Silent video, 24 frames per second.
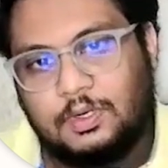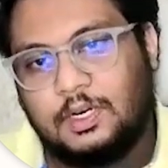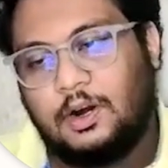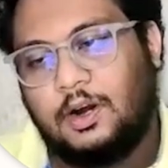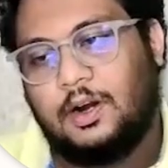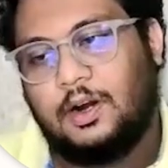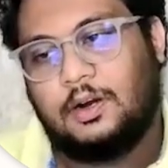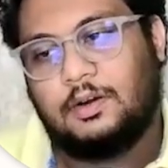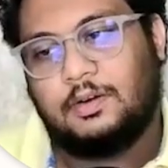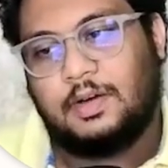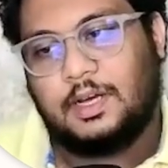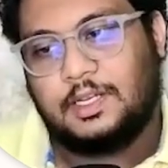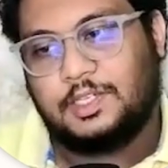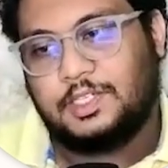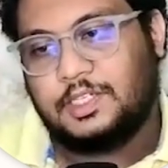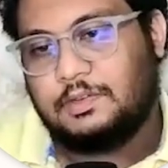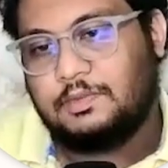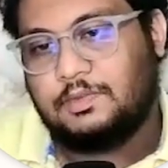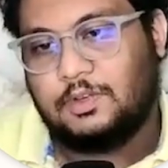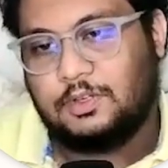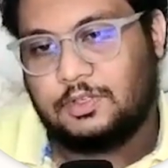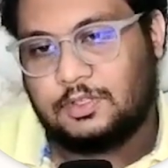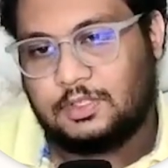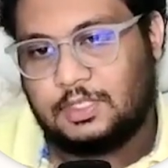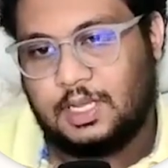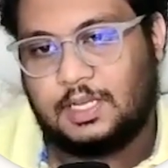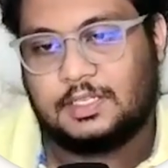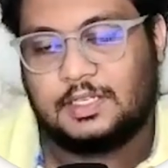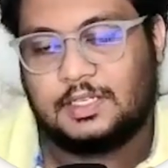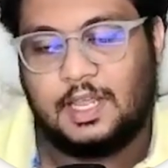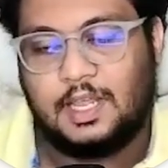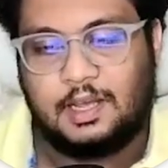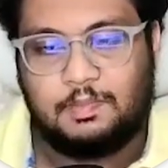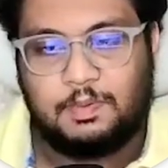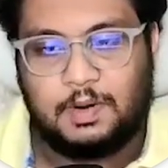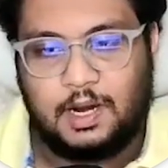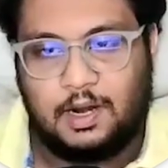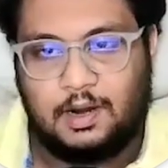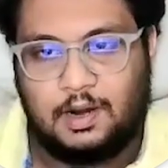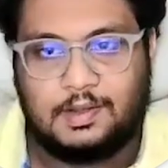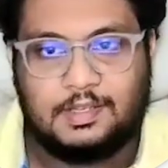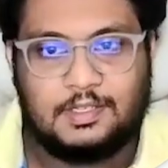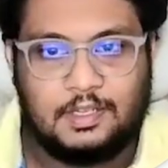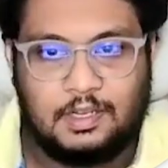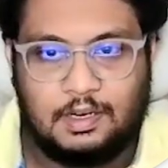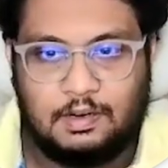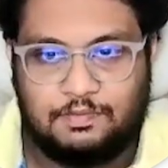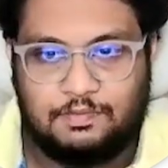in order to achieve those things, like
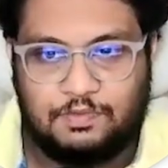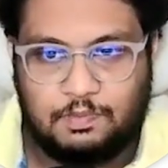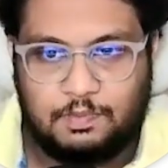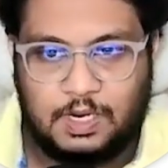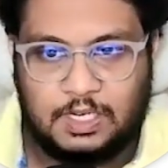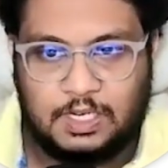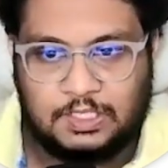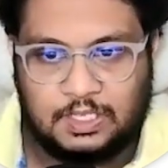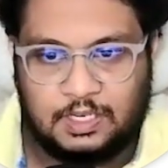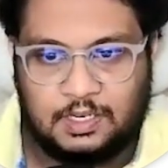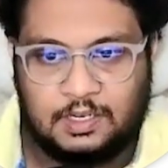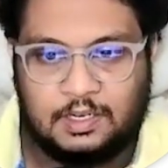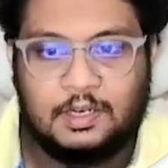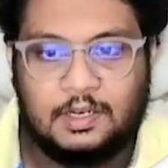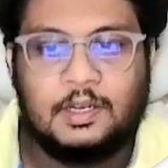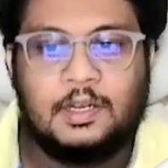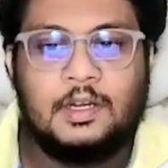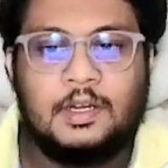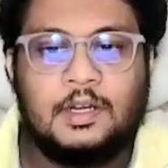prioritizing the information